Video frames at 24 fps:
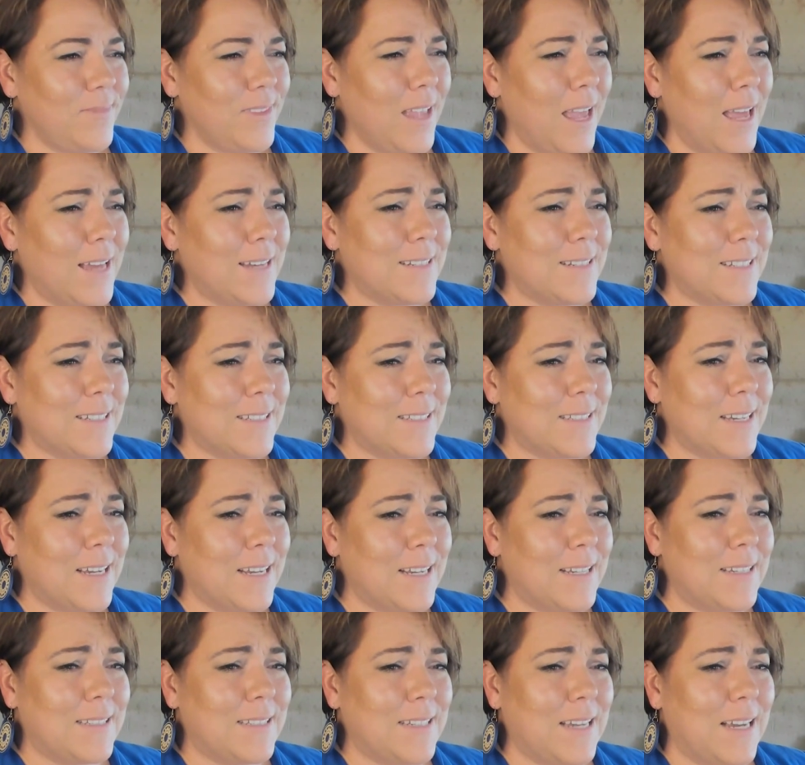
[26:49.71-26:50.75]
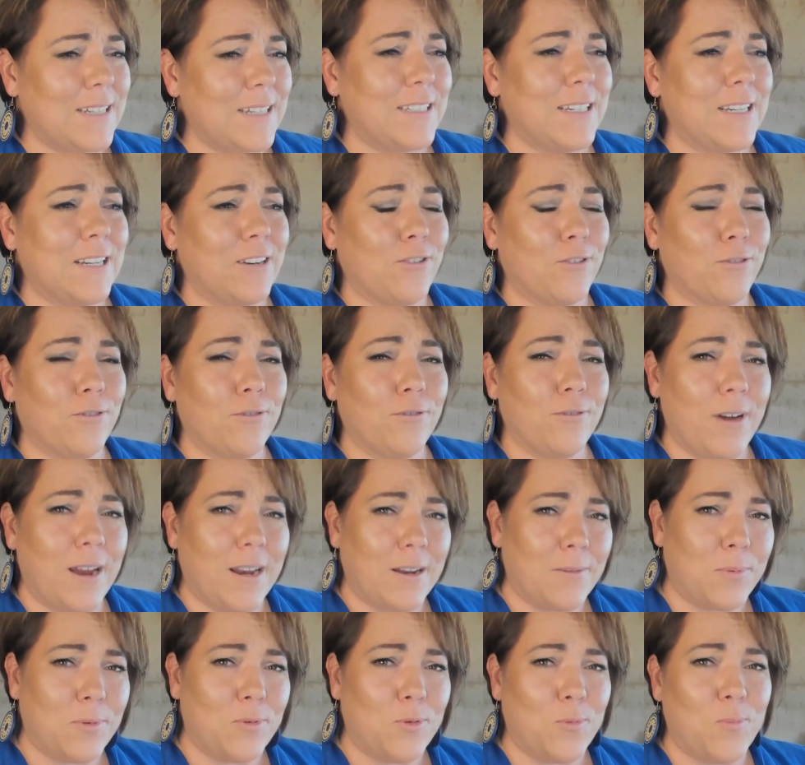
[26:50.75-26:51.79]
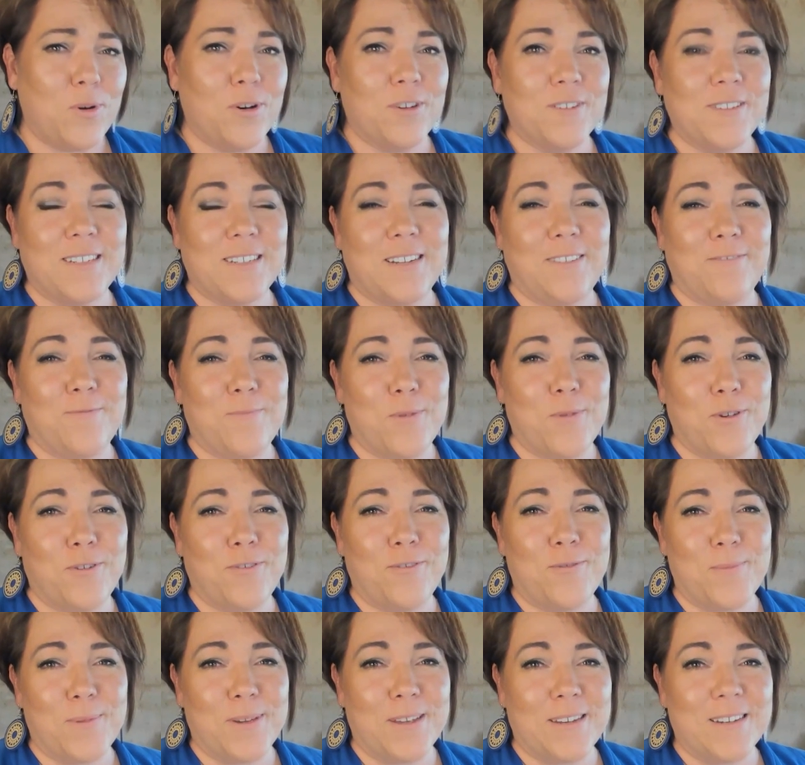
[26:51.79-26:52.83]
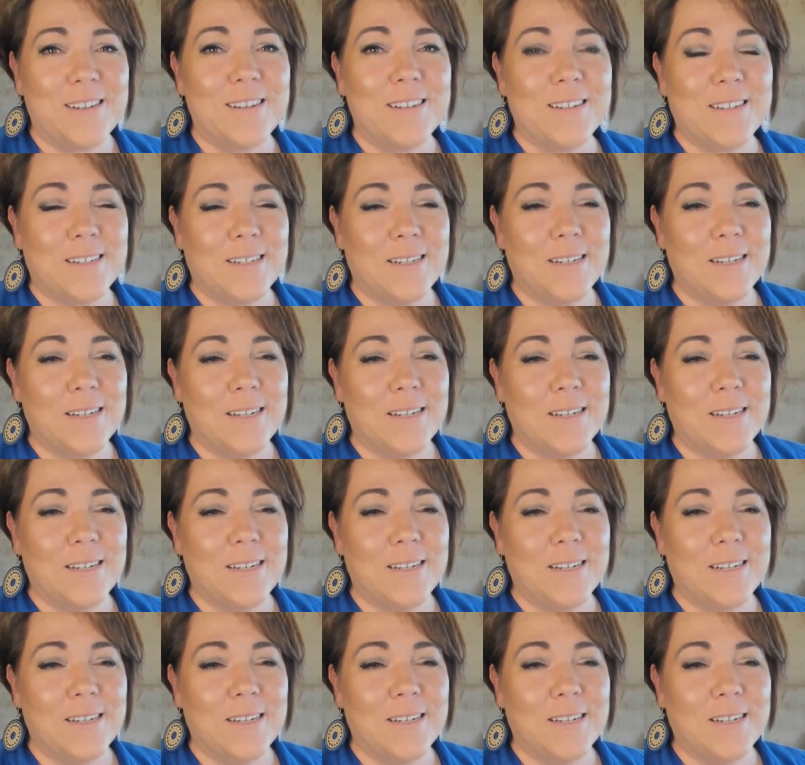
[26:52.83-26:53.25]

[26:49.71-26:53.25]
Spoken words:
and to see such incredible positive movement,